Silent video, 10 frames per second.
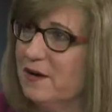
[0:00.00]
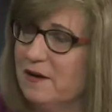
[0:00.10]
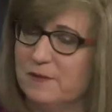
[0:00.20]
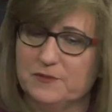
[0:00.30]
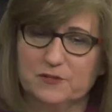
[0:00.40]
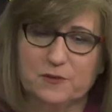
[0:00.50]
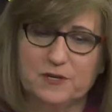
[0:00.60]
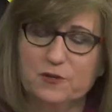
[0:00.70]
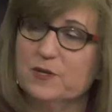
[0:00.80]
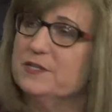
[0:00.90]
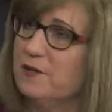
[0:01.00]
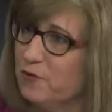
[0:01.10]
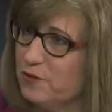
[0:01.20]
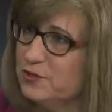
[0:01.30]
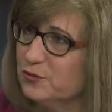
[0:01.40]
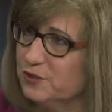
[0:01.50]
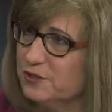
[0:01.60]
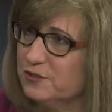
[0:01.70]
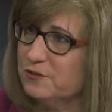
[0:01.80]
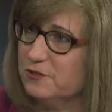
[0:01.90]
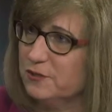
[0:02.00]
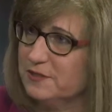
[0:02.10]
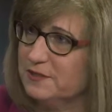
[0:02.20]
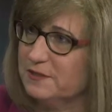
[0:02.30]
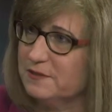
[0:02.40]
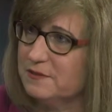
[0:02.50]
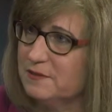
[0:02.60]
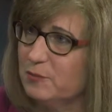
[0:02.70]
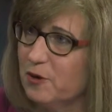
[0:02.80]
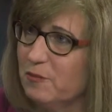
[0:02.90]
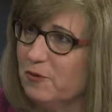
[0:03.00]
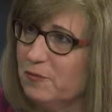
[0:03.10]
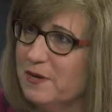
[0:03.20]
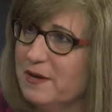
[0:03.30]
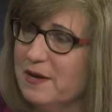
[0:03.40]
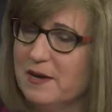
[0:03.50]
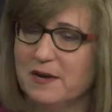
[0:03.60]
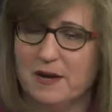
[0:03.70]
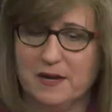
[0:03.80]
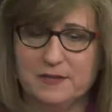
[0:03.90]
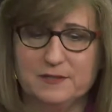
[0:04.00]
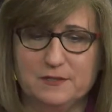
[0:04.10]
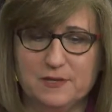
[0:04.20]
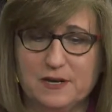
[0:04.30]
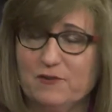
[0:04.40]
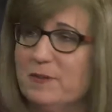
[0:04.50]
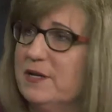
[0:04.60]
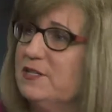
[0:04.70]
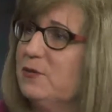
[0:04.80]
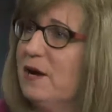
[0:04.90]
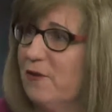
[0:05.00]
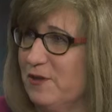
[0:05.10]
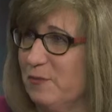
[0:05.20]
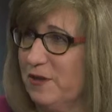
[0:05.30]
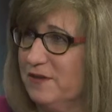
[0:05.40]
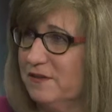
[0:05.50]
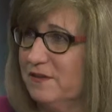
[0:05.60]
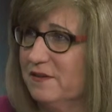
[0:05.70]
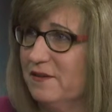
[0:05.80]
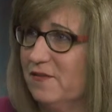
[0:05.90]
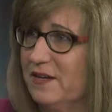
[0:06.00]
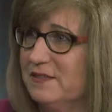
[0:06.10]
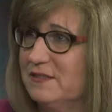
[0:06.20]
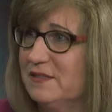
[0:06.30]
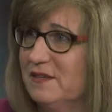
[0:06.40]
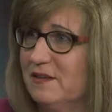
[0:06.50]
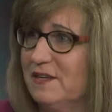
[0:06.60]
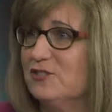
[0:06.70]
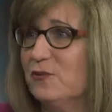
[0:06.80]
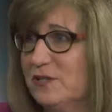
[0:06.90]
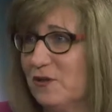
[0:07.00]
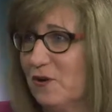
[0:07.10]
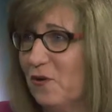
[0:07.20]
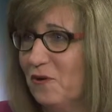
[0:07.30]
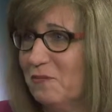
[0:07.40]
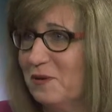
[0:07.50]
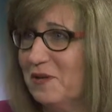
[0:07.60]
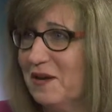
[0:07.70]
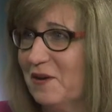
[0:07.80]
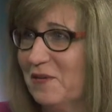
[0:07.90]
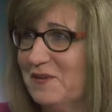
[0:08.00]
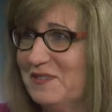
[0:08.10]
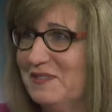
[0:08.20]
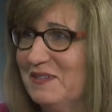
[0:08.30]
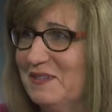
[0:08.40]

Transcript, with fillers: Um, so increasing our resources to address the, the problem gotcha. and to get everybody to a healthy place. You know yeah. that's that's always our goal in public health is yeah.